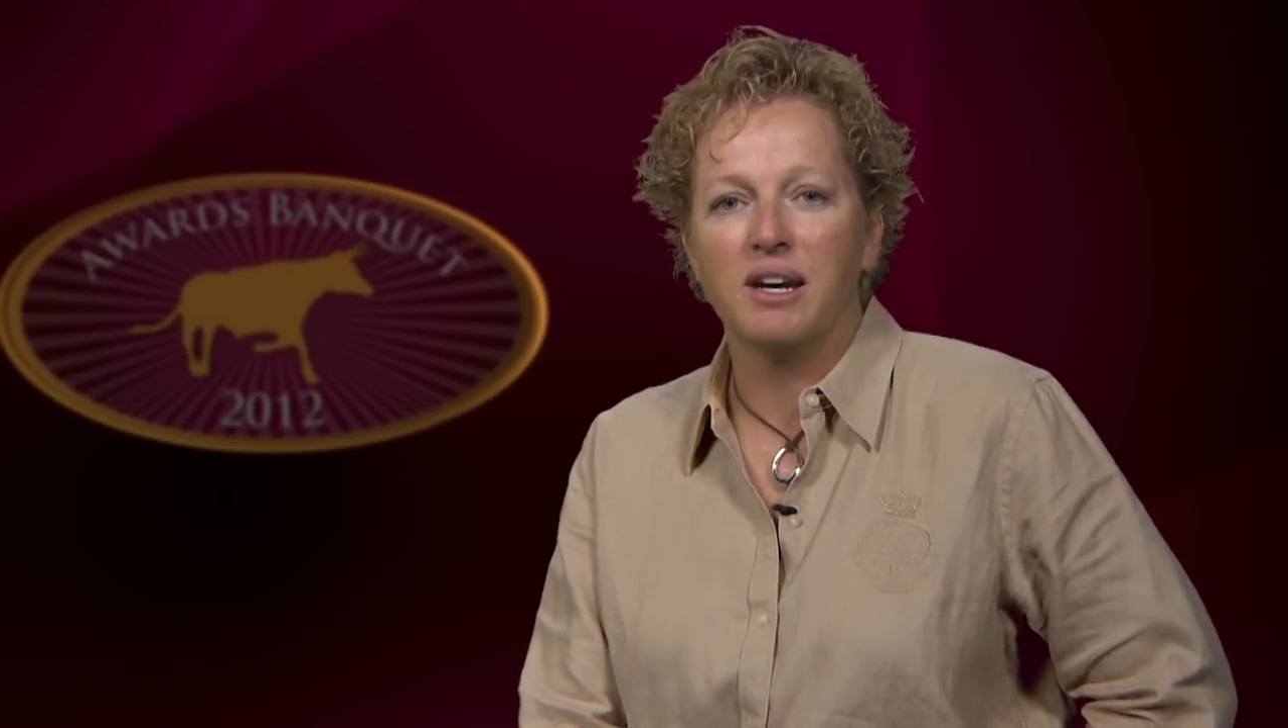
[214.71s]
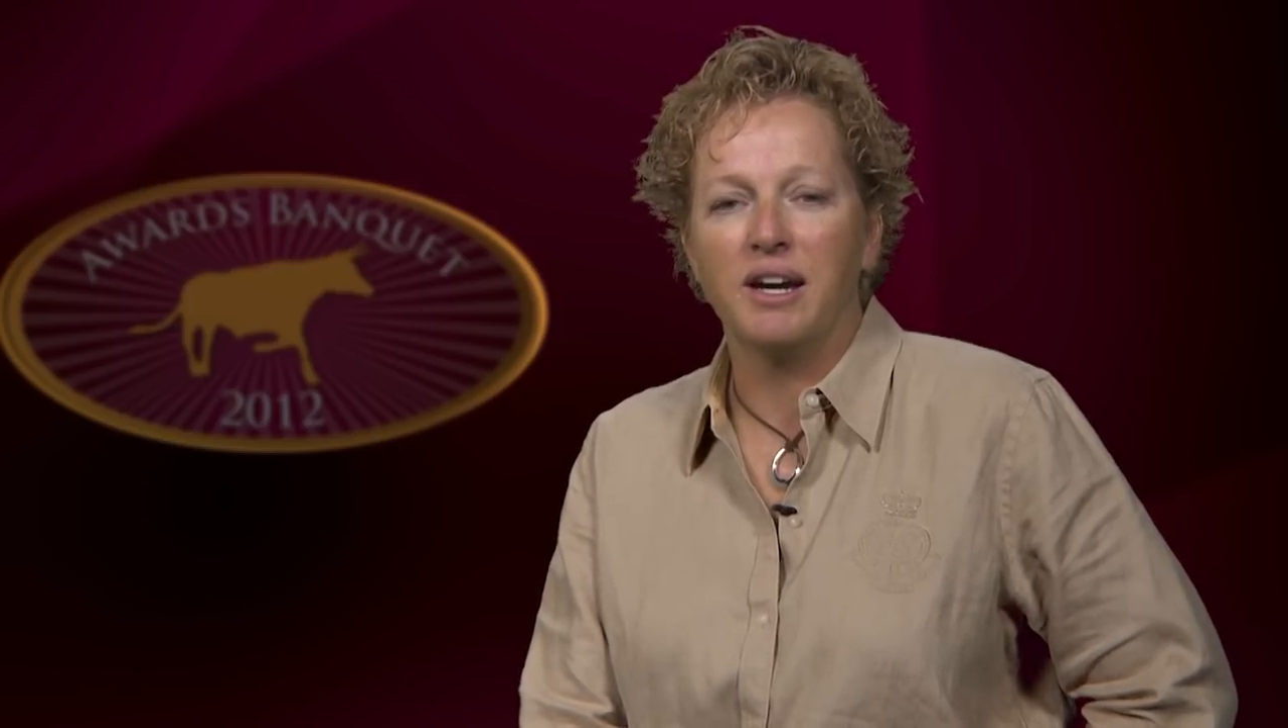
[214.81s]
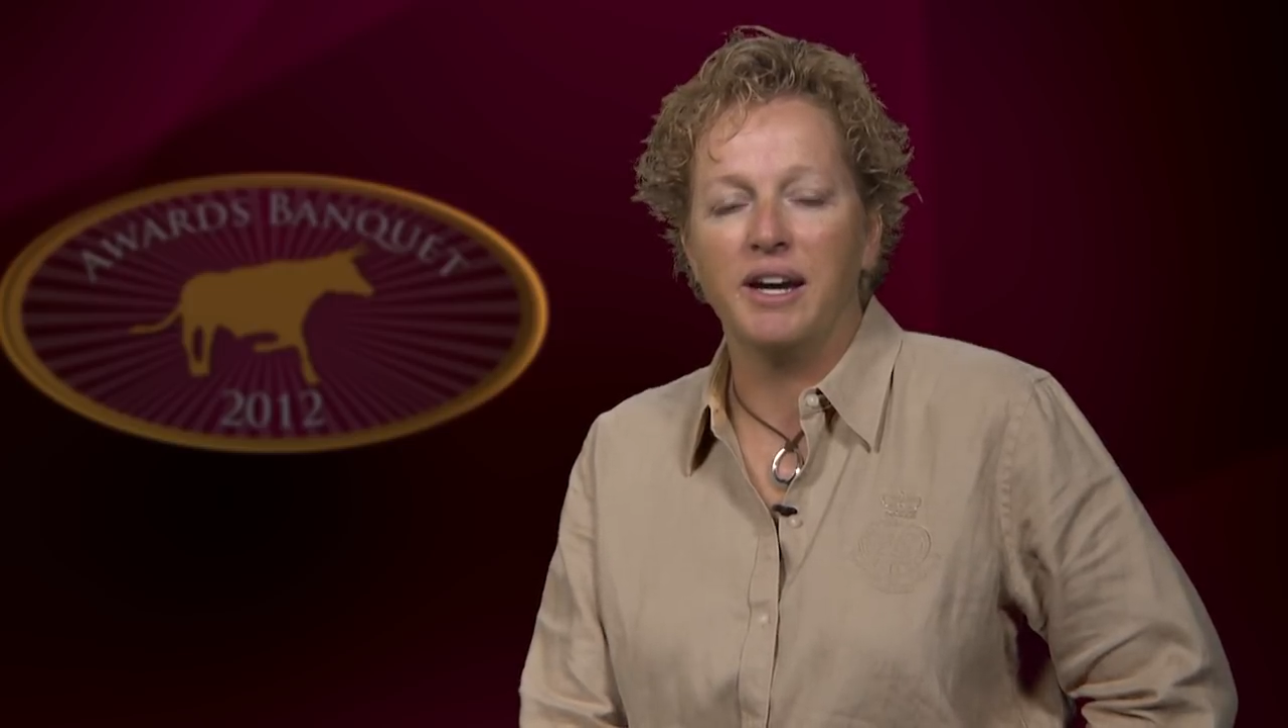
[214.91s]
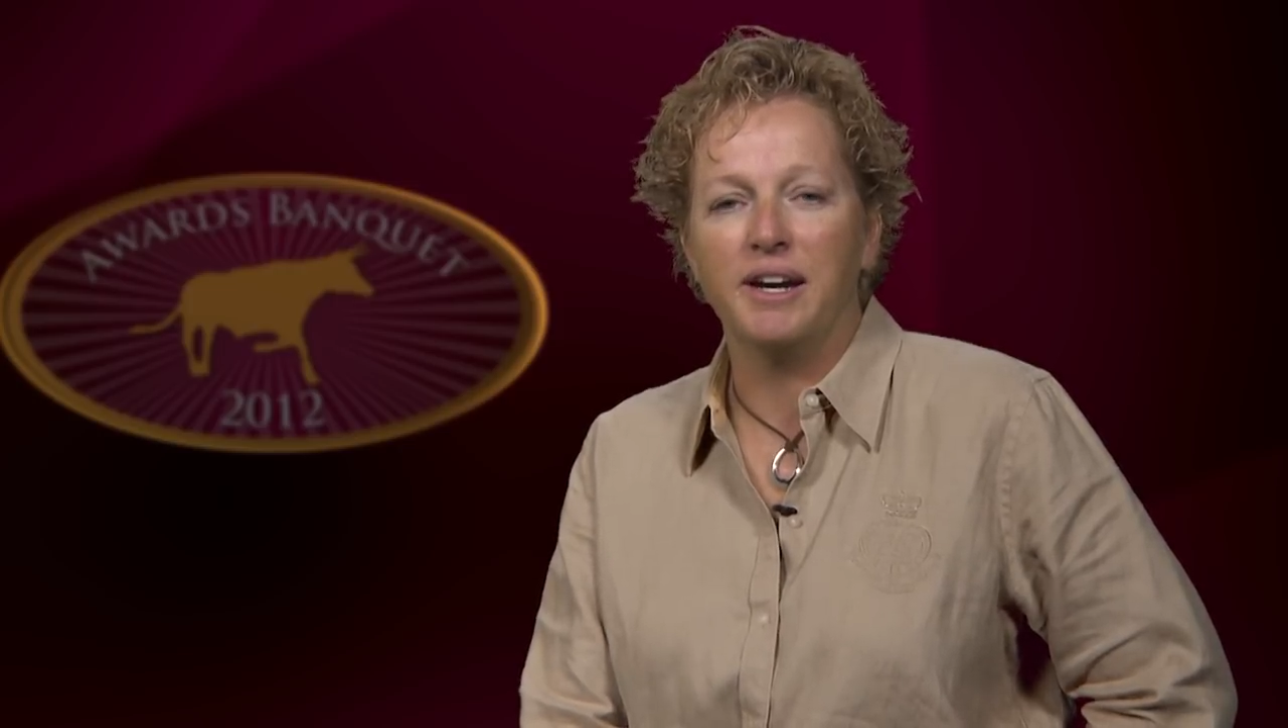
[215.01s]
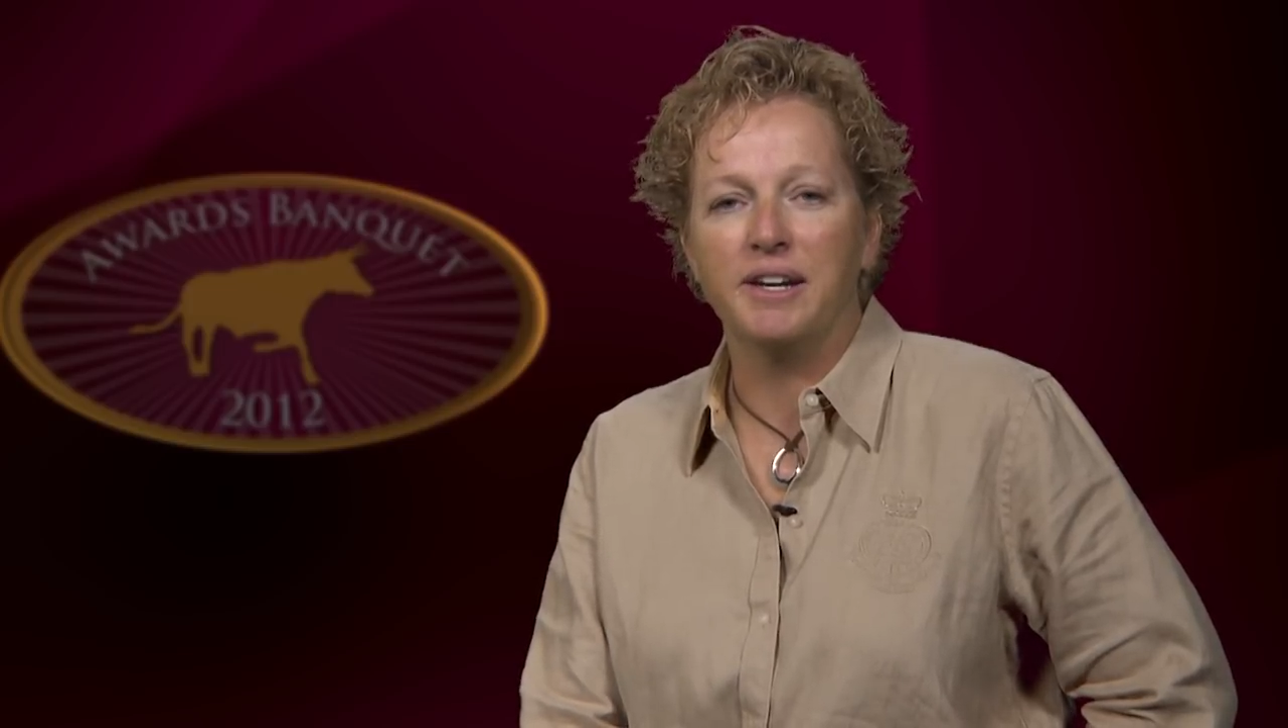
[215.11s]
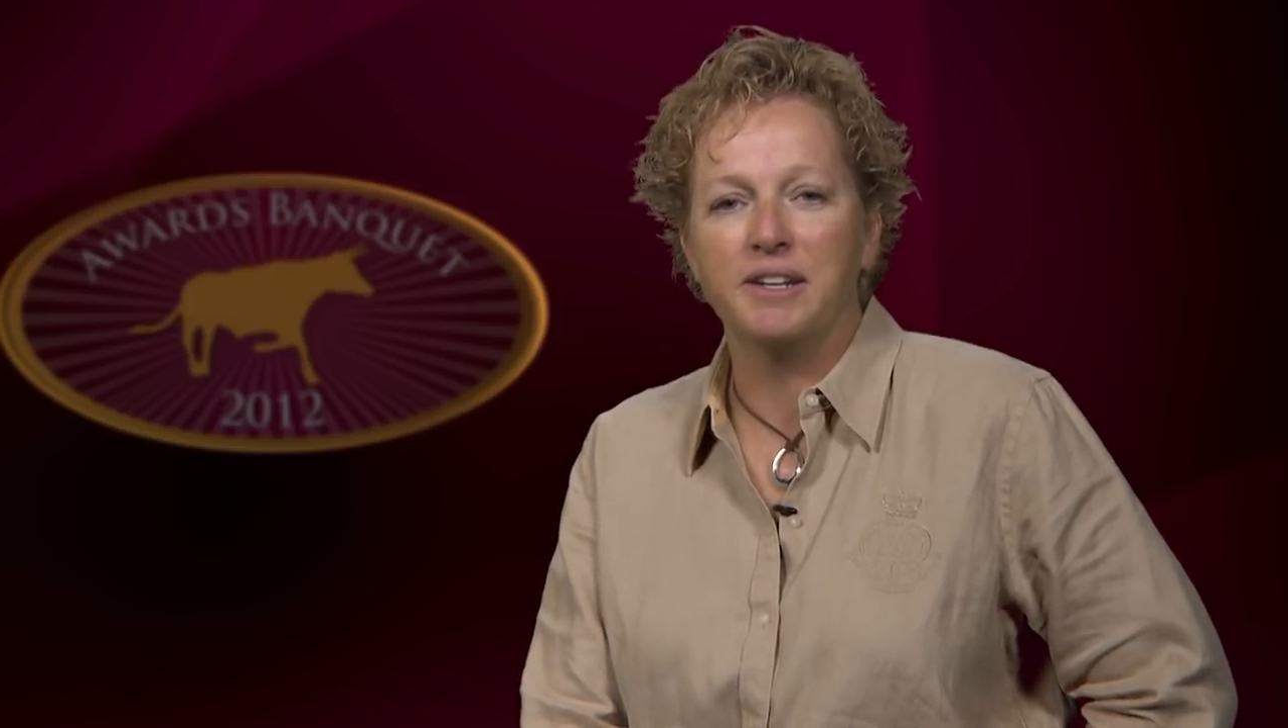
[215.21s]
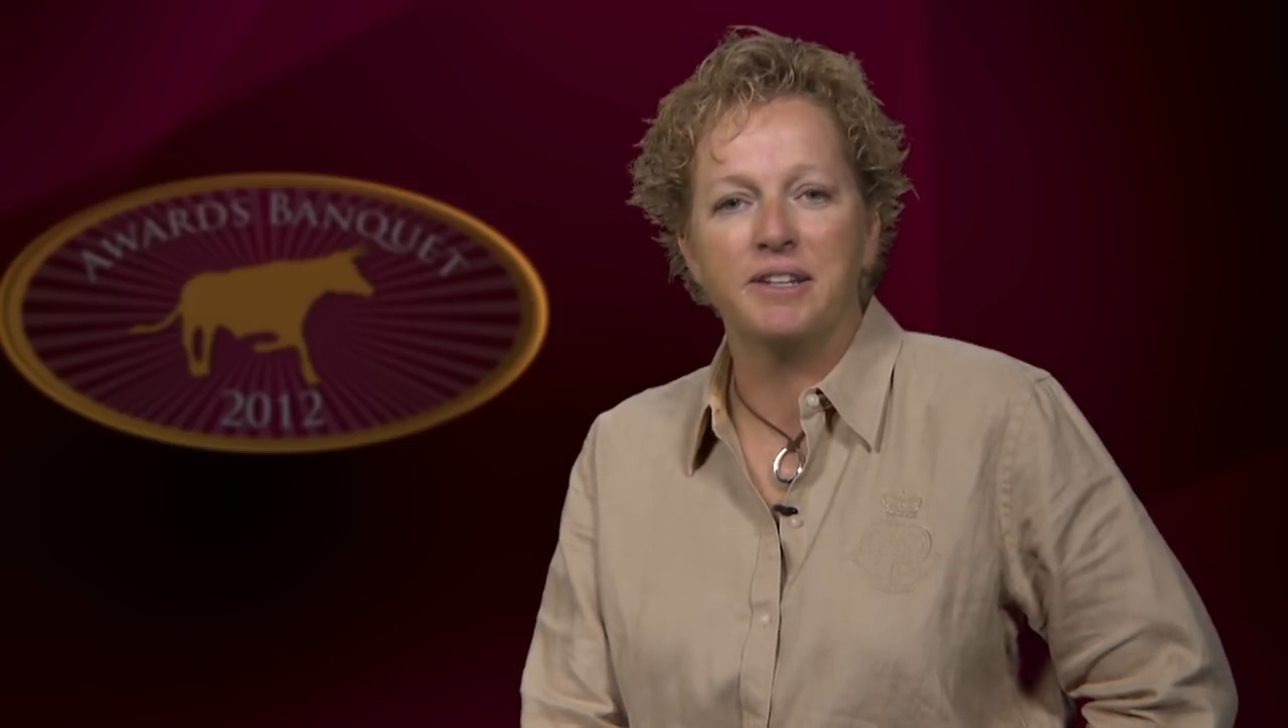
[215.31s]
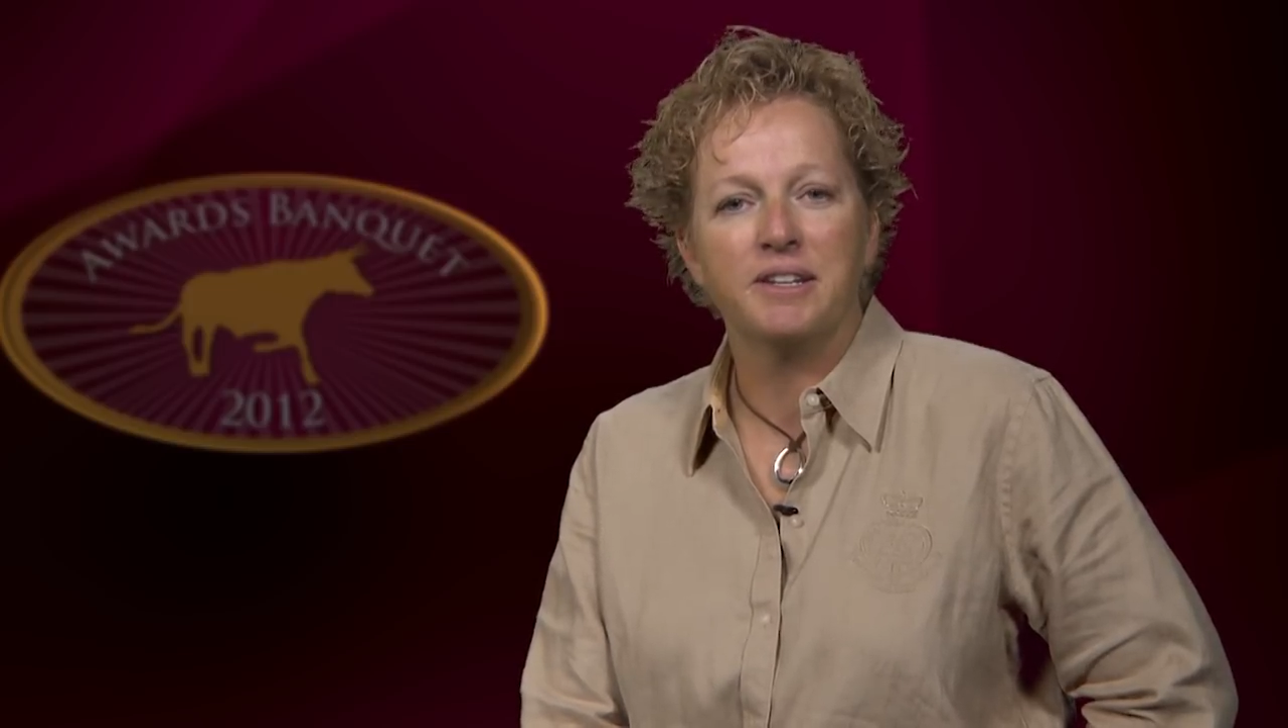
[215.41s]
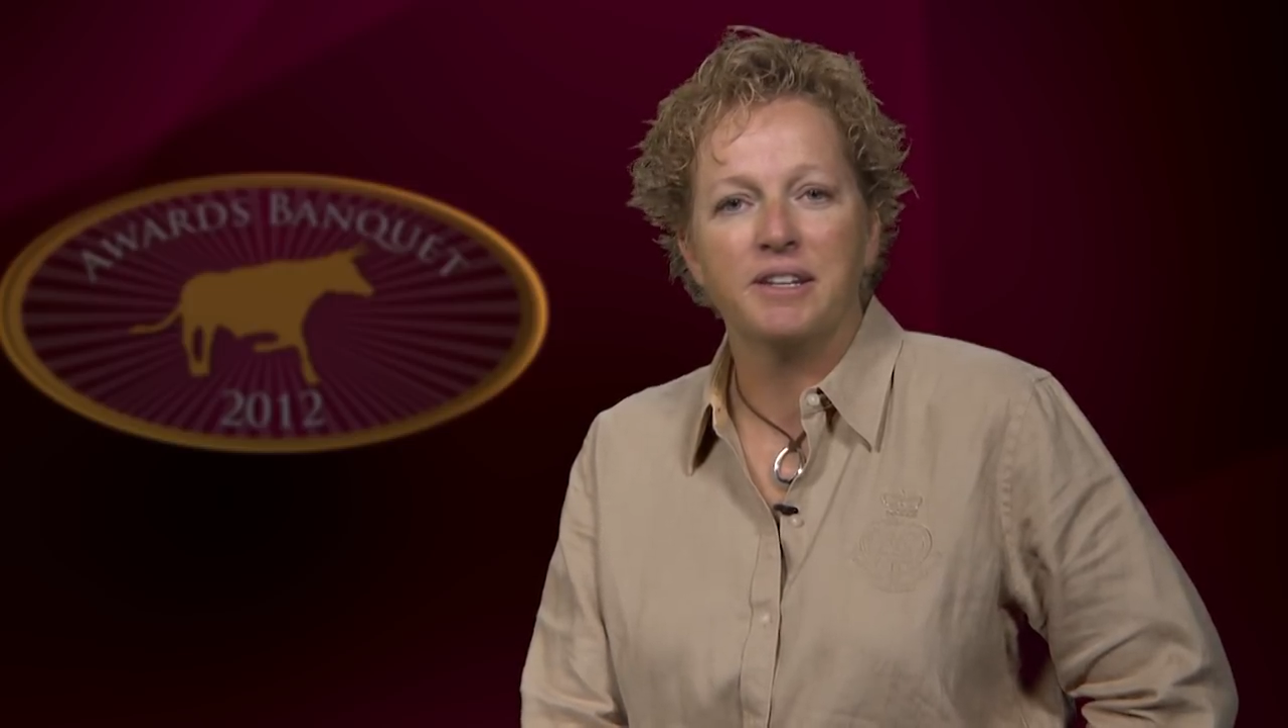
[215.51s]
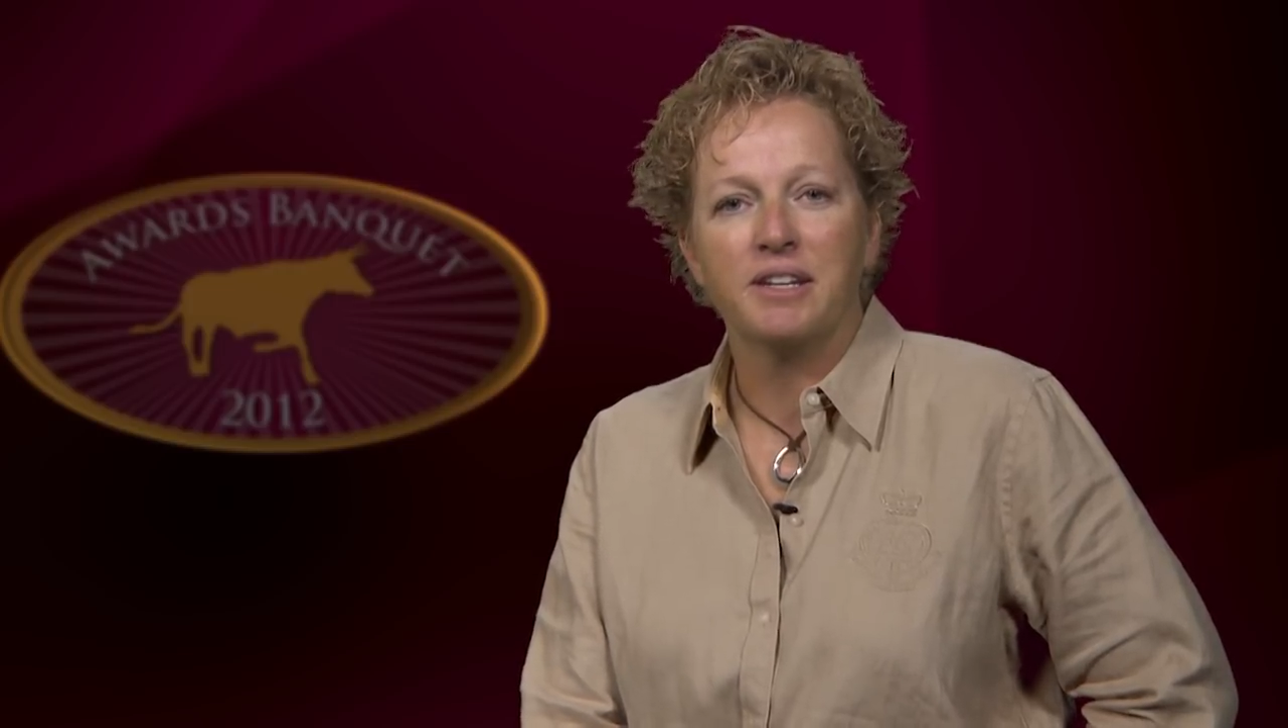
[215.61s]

And